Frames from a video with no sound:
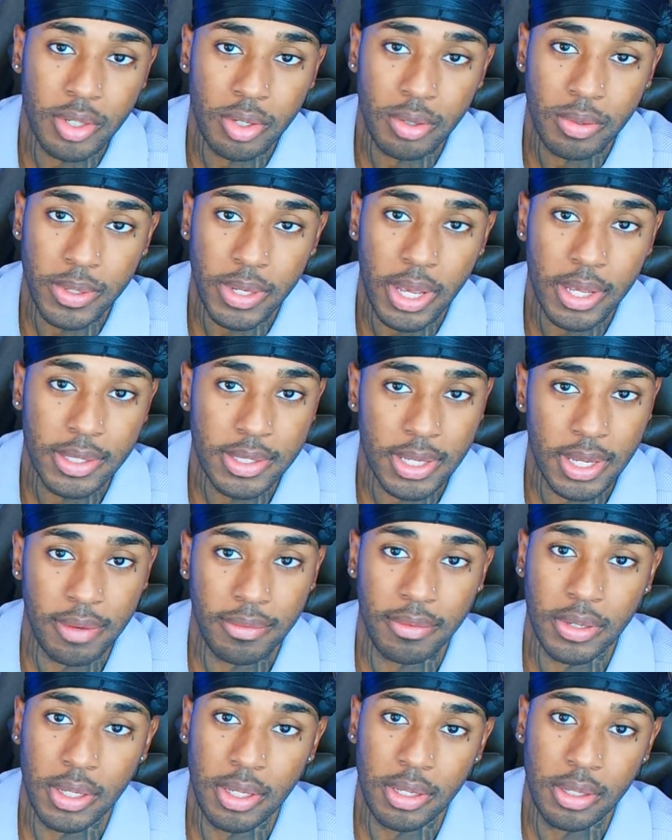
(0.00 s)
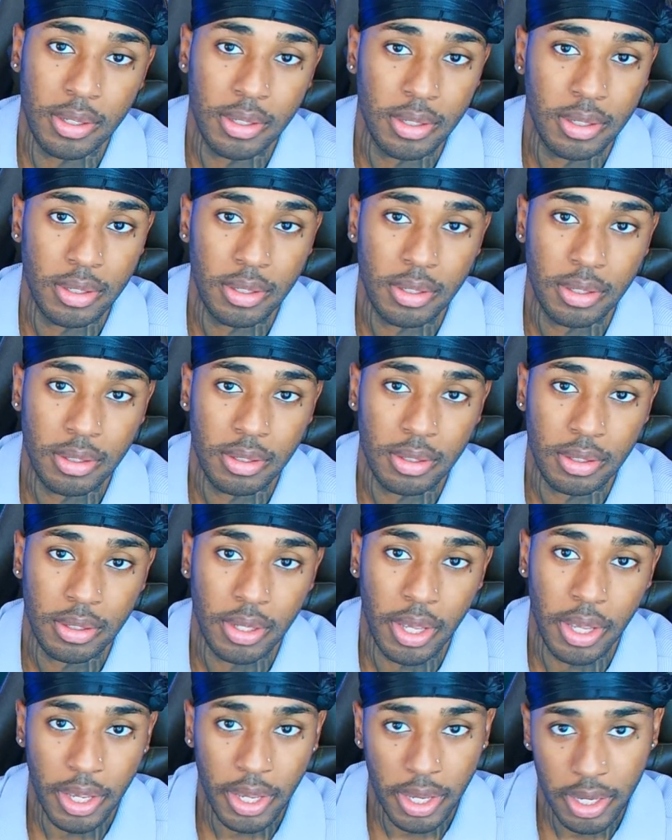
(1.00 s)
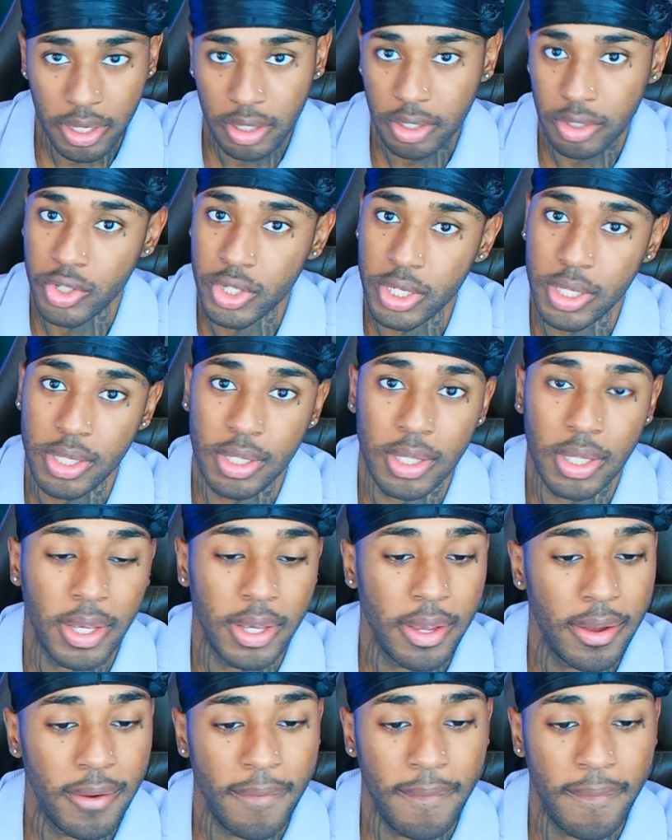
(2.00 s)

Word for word: creativity, energy, like,